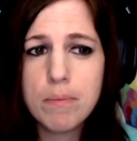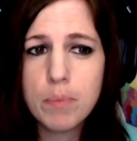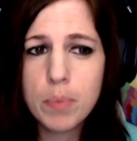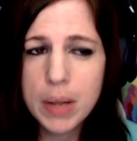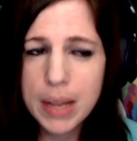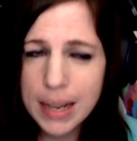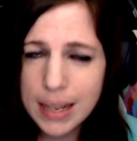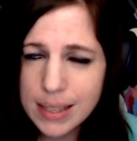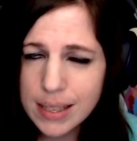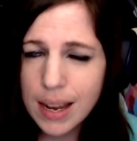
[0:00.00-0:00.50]

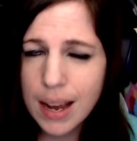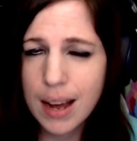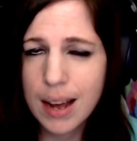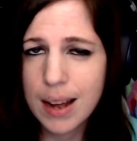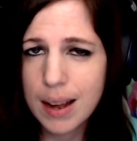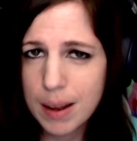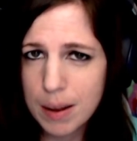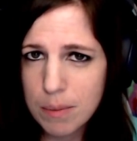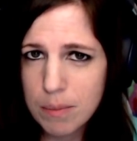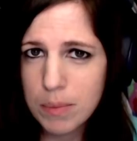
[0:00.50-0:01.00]
Big
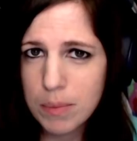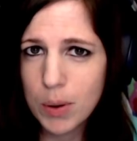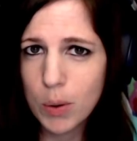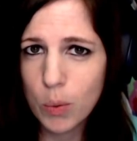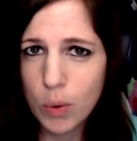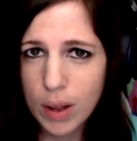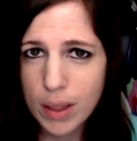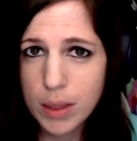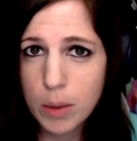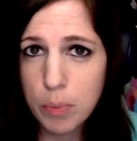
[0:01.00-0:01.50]
time
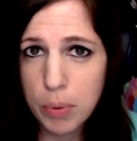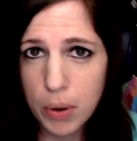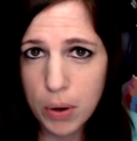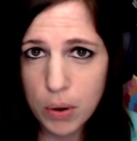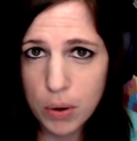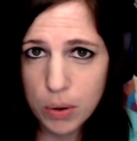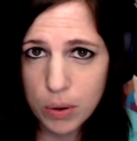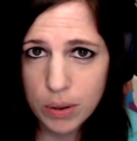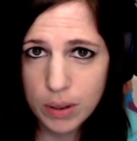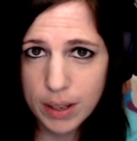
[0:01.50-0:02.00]
won the
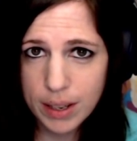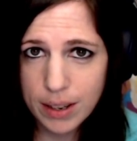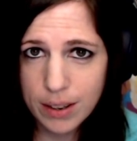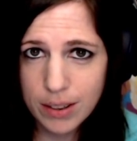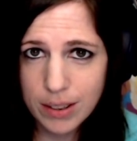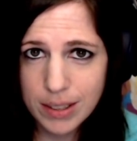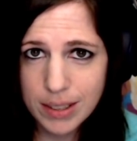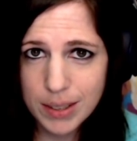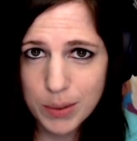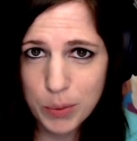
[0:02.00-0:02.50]
poll.
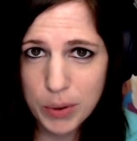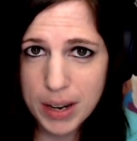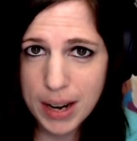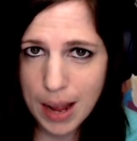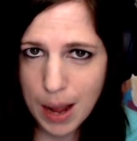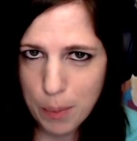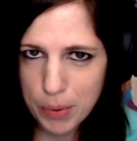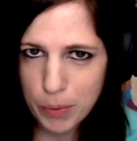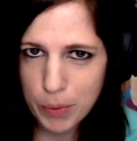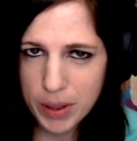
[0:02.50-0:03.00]
Here's what
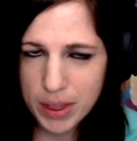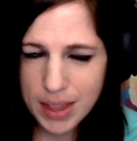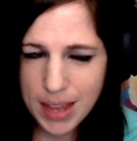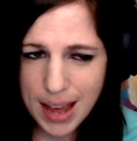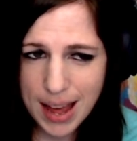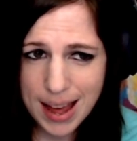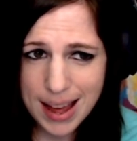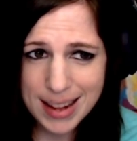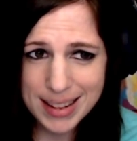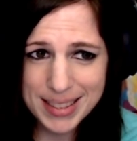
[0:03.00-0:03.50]
happened with
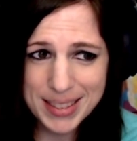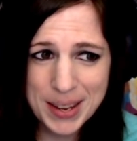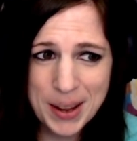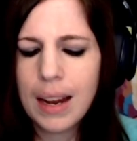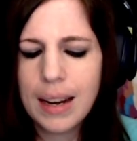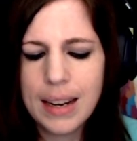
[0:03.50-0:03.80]
that.